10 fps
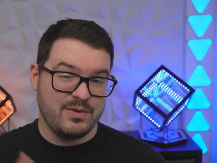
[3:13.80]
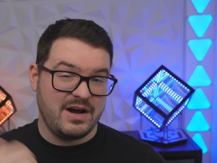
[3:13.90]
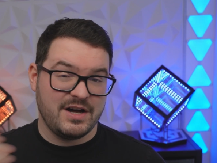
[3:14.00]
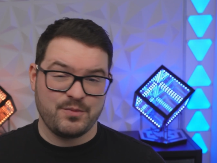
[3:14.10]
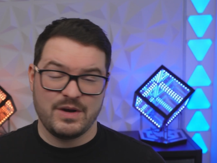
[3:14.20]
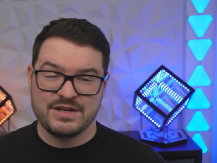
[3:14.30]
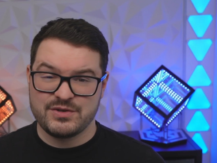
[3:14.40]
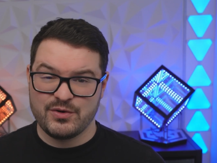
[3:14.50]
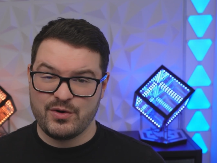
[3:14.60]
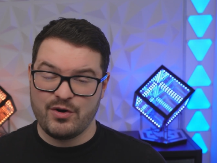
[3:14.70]
a hardware
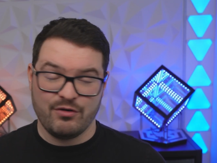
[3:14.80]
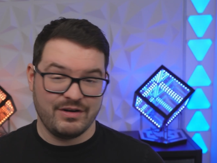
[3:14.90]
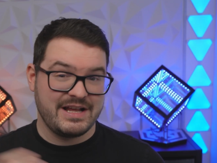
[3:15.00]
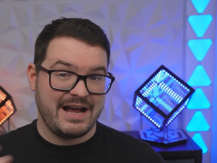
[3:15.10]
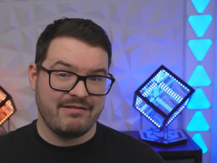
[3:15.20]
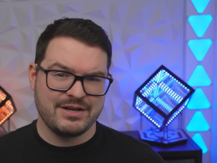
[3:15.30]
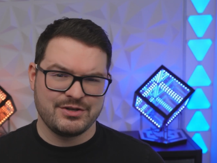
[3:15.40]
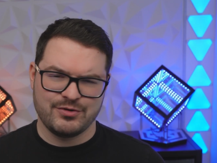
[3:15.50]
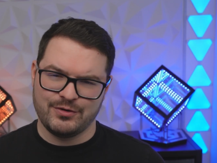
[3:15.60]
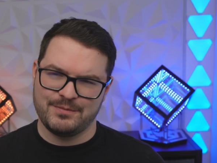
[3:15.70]
store or a garage
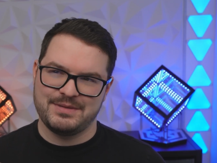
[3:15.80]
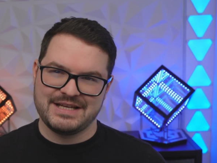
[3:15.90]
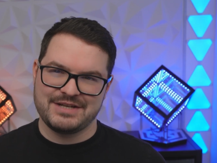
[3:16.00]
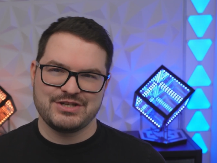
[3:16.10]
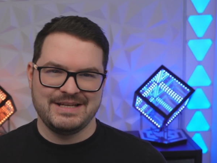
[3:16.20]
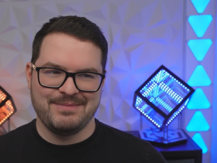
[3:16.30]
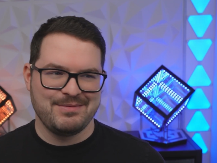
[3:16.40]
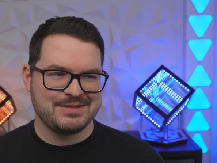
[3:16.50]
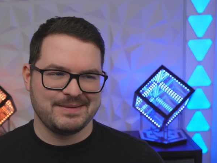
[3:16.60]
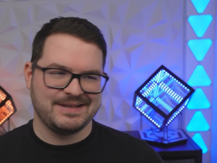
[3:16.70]
or potentially maybe
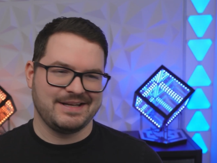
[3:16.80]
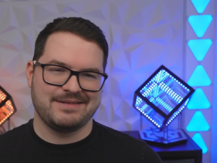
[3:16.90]
something like